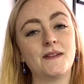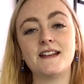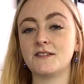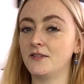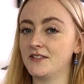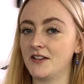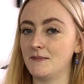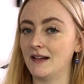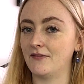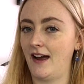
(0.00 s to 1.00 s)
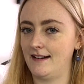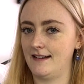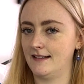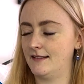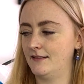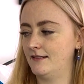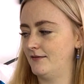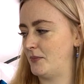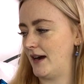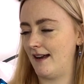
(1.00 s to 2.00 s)
These are also the McVitie's
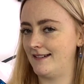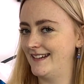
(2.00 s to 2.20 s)
brand.